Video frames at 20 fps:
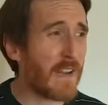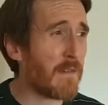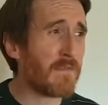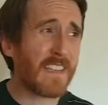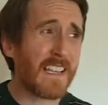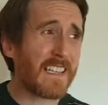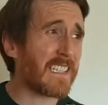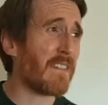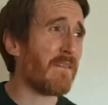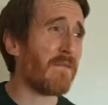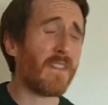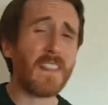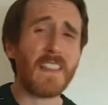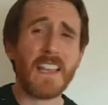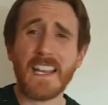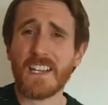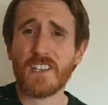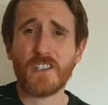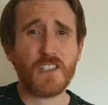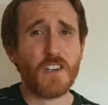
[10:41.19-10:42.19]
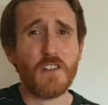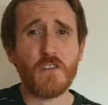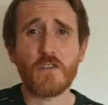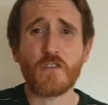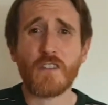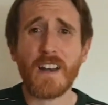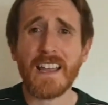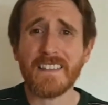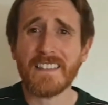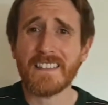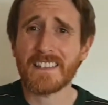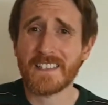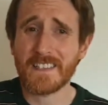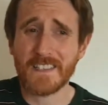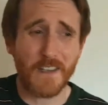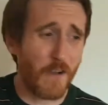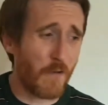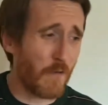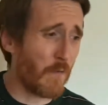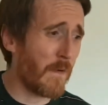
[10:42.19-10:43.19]
but he was asking for like $2,000,
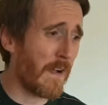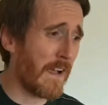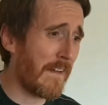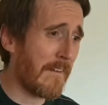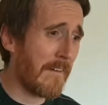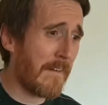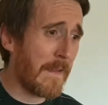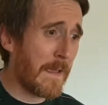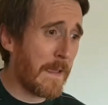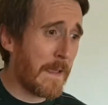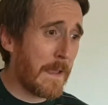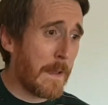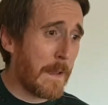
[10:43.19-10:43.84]
so